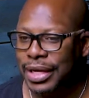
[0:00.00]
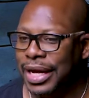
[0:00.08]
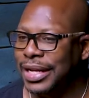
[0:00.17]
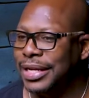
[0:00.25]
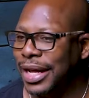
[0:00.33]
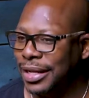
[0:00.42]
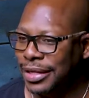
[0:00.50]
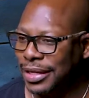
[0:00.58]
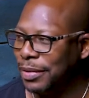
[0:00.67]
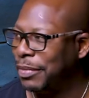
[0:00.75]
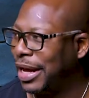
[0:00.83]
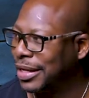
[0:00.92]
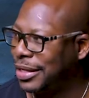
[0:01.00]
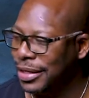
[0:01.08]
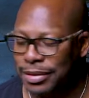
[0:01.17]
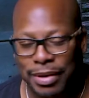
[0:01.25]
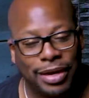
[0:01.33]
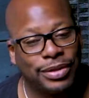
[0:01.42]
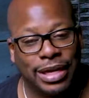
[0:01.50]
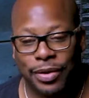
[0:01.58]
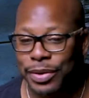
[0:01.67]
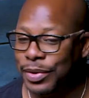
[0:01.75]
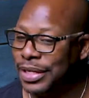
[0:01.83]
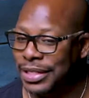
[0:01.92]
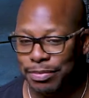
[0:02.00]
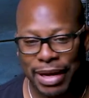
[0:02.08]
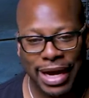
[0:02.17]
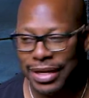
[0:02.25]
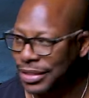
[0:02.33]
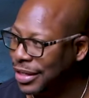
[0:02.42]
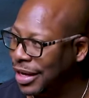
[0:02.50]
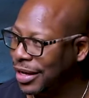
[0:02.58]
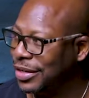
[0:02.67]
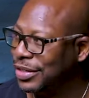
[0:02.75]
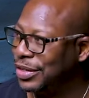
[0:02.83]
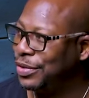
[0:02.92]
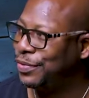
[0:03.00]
And then I look at my kids like, now we wasn't as bad as y'all. Do you,